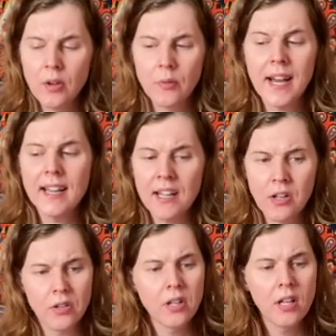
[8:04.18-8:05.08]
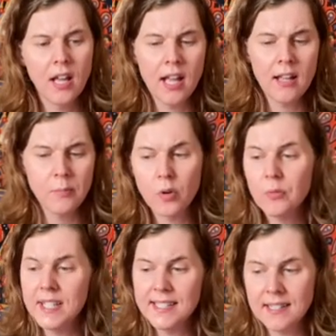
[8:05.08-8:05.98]
right now, or
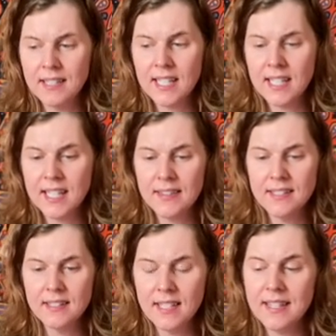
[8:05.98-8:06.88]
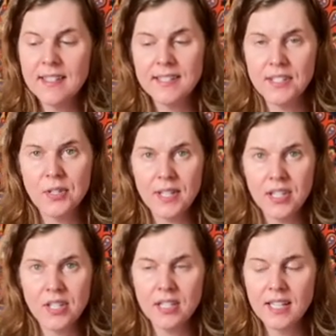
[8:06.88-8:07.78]
recently in this
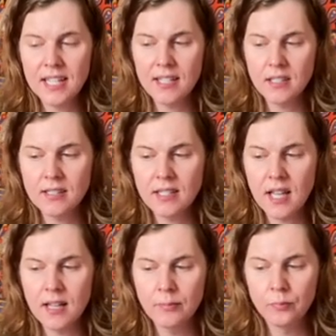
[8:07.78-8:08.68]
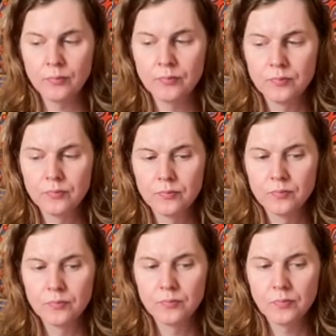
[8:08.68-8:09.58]
situation is
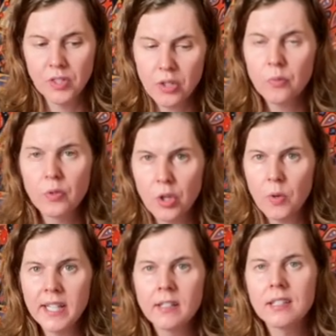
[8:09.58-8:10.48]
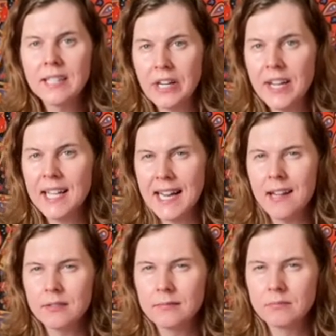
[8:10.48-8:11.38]
you're working on clearing it
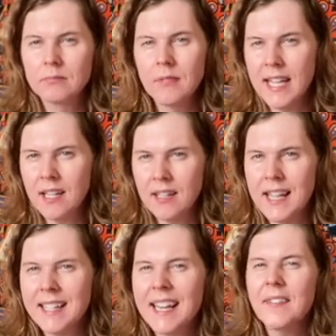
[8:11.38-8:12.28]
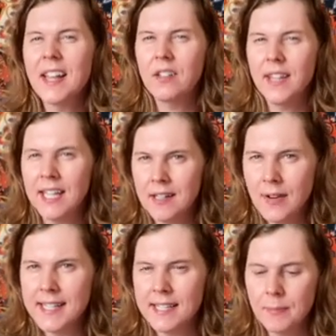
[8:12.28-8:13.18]
out and kind of elevating and
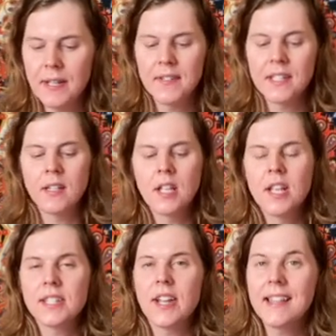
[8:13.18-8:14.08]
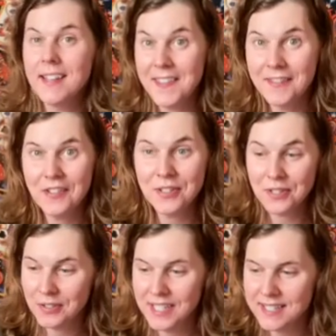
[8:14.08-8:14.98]
rising above it. So I love that for you,
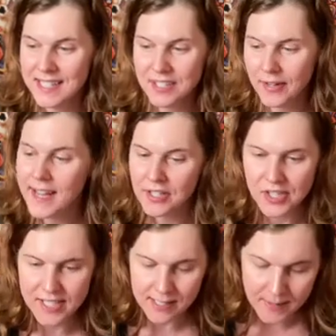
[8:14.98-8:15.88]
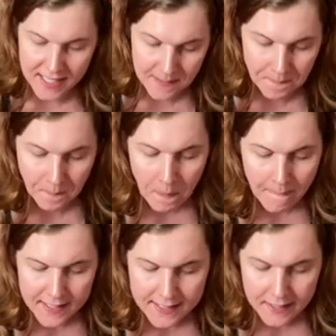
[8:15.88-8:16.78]
Taurus. That's great energy to be in.
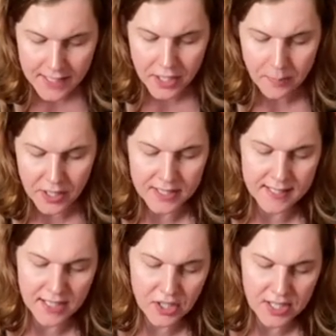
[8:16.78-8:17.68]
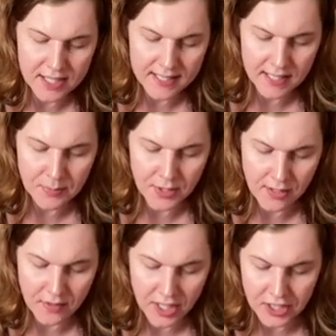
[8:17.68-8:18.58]
Let's look at your person's energy, this
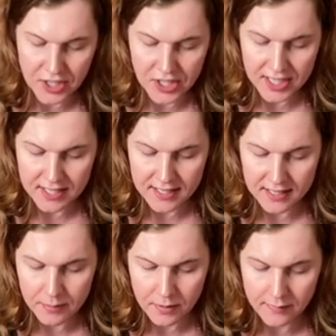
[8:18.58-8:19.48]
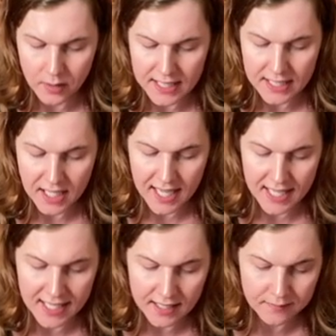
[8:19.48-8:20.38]
observer energy. This is number
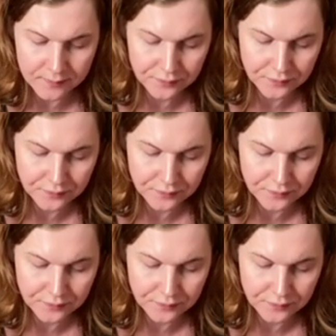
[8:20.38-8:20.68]
49.